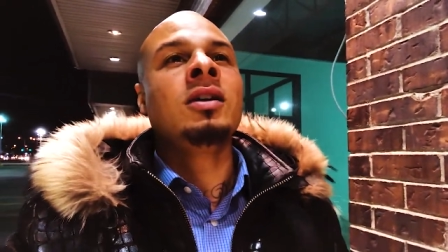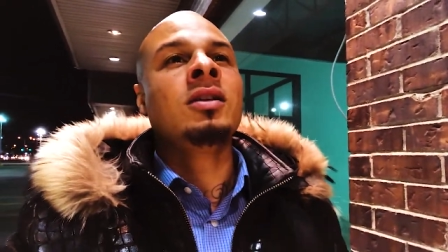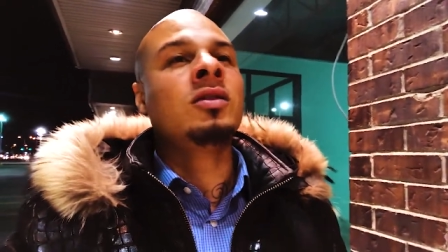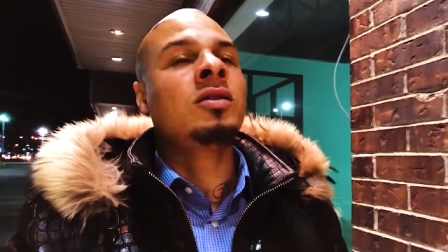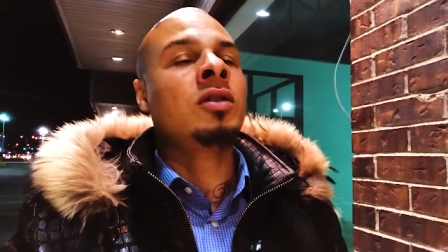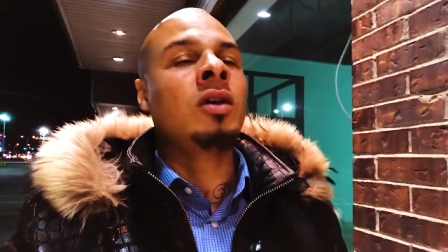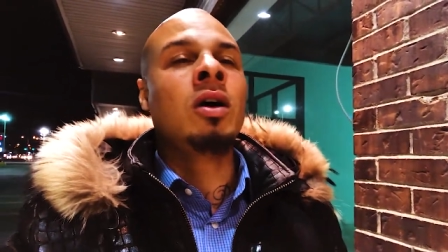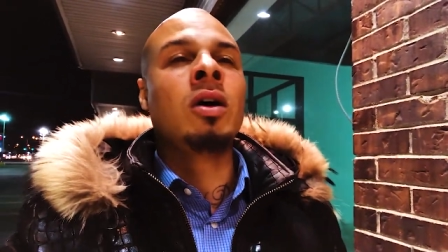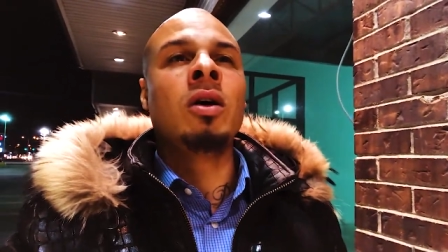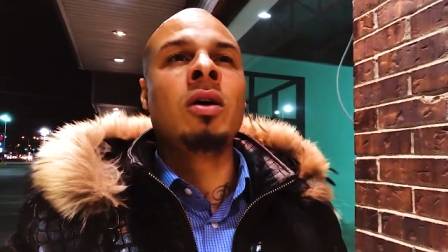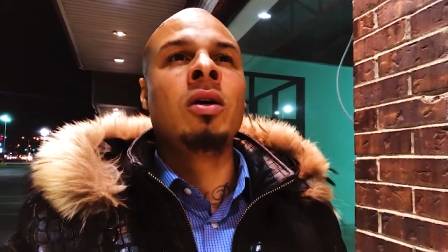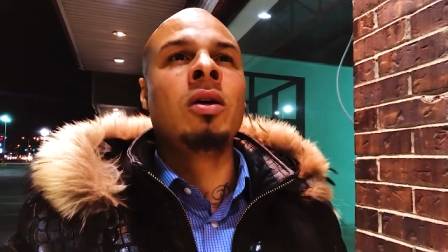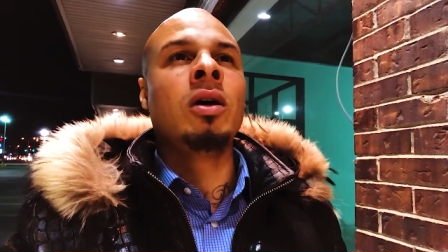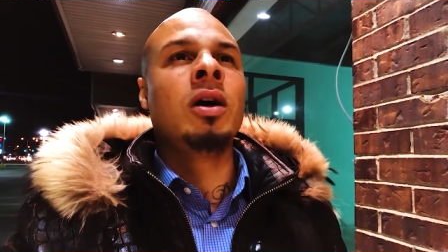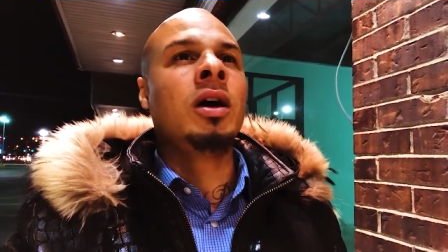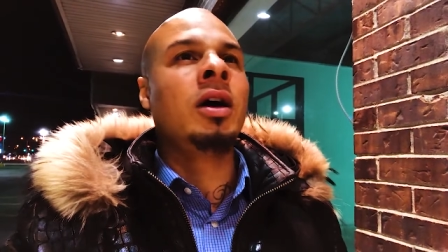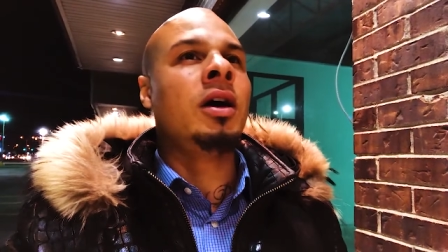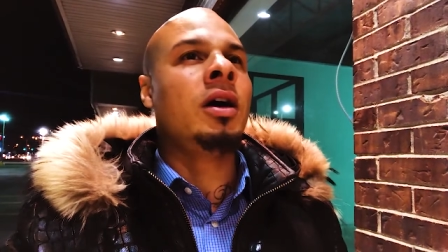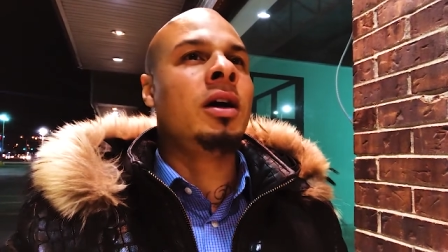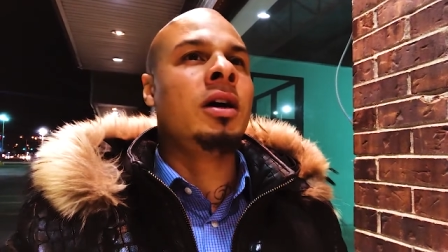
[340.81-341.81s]
So
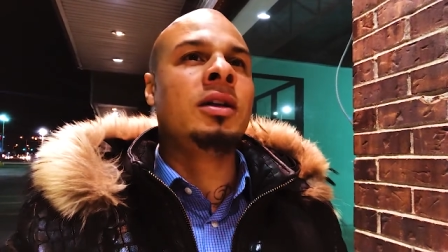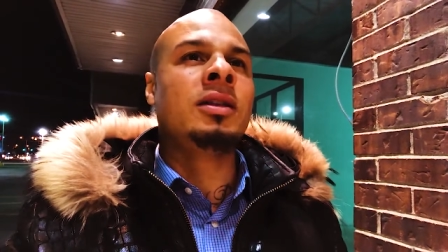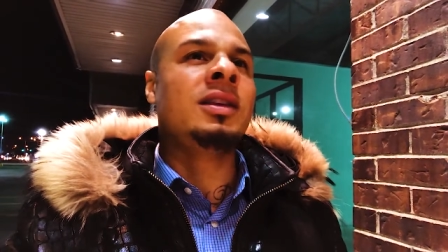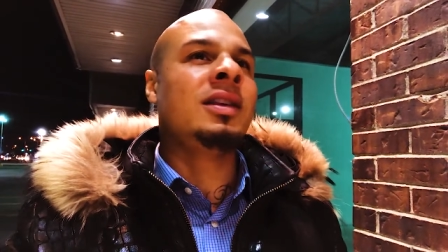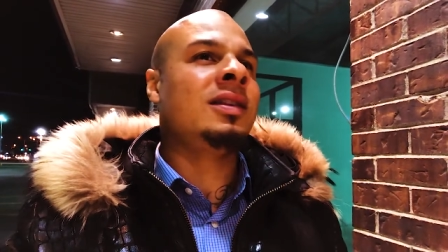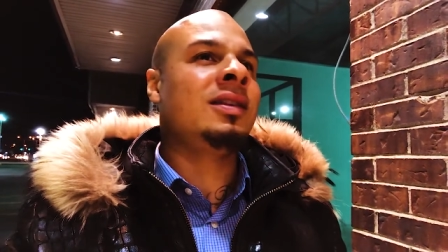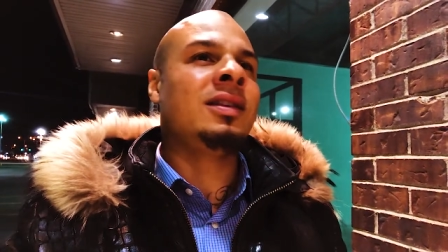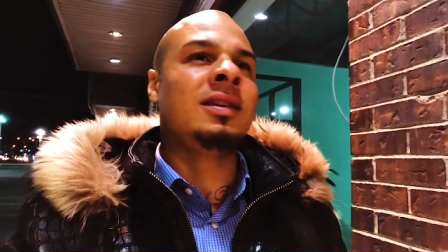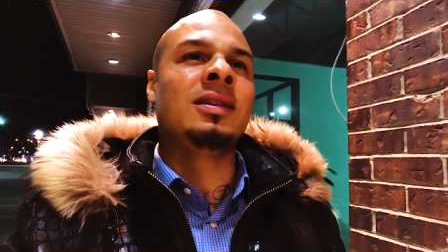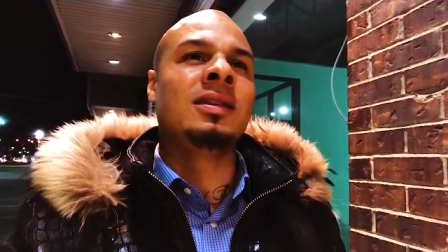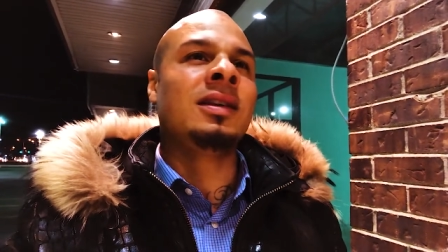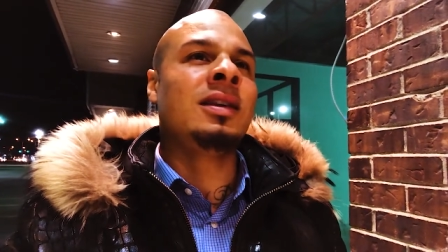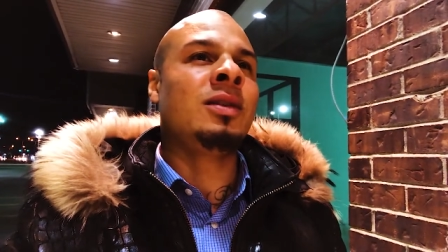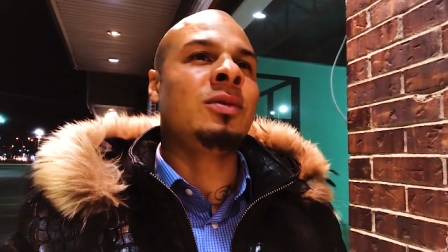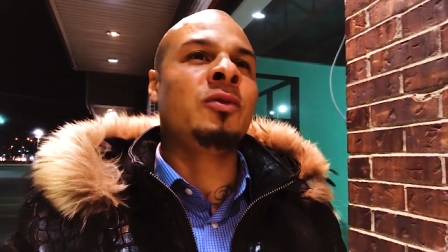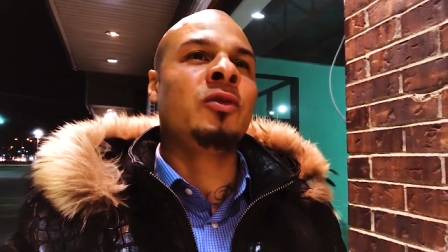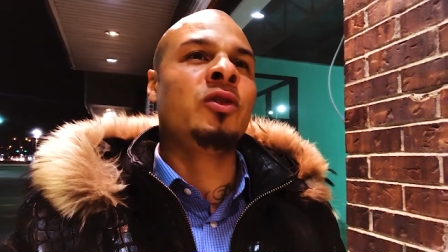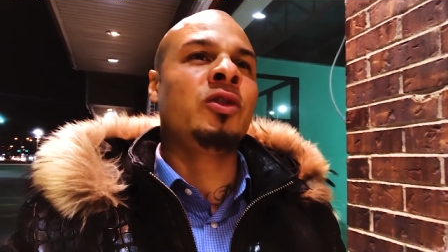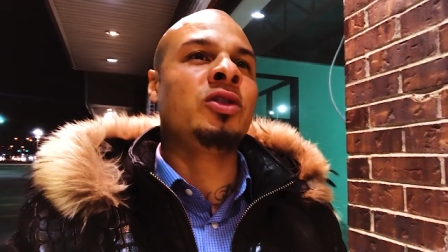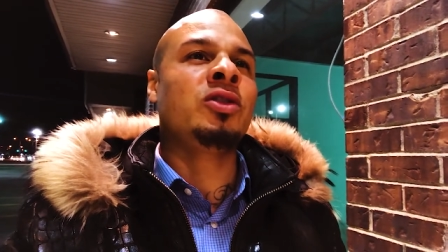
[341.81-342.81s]
uh, this is
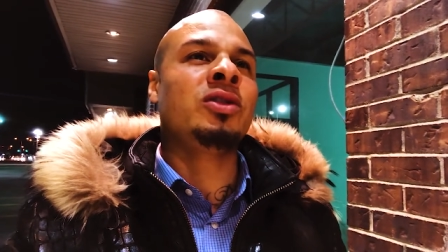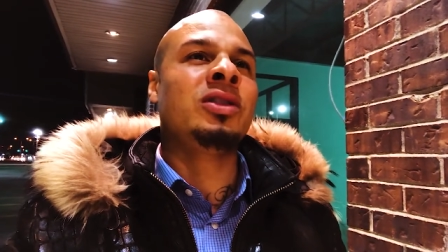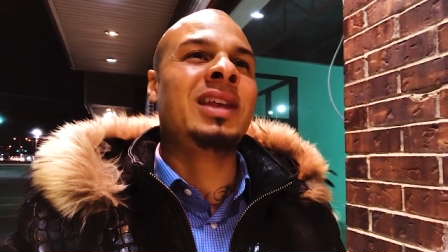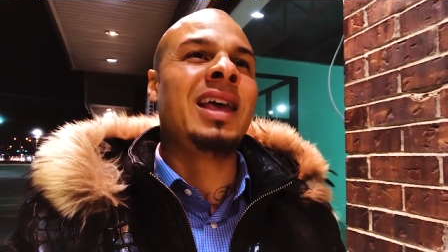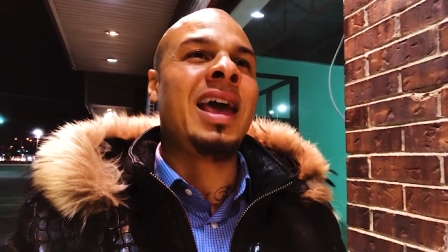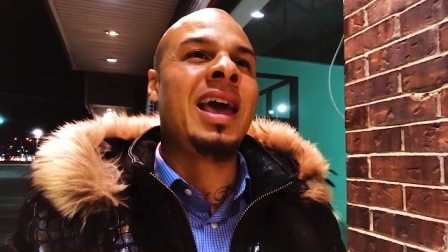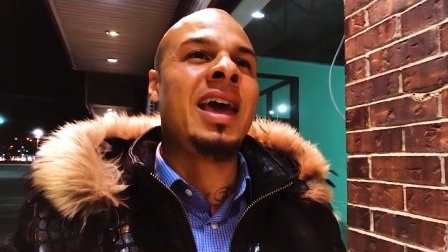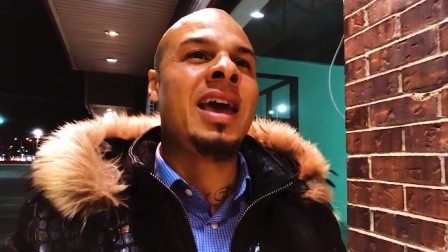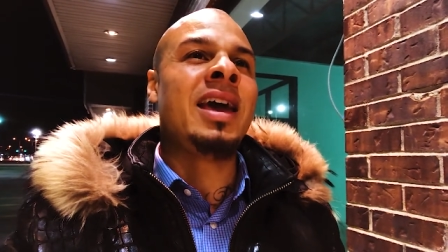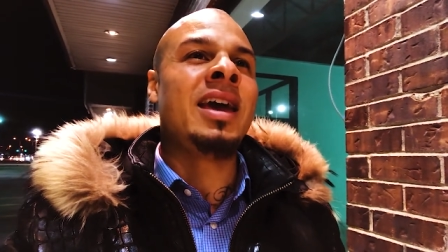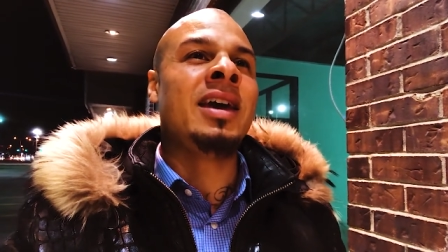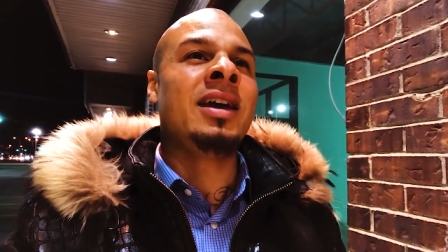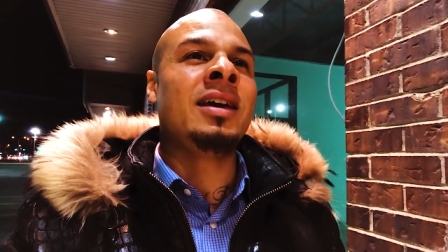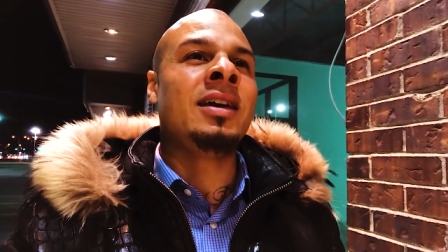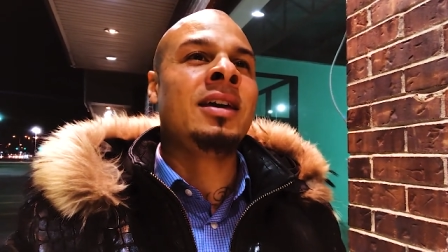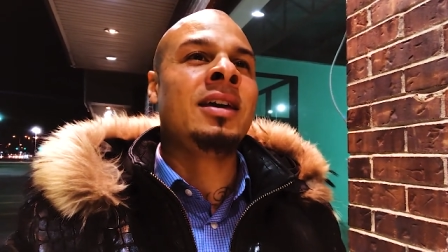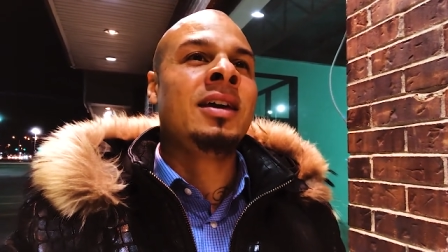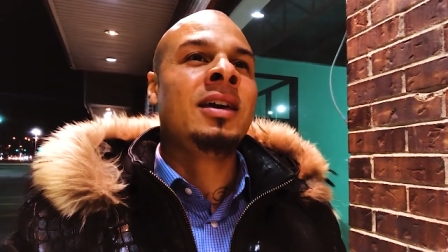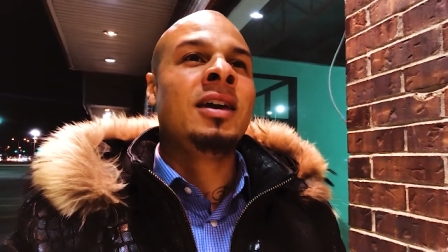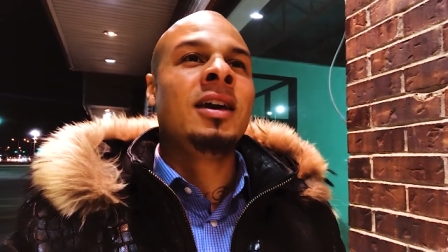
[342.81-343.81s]
it for today.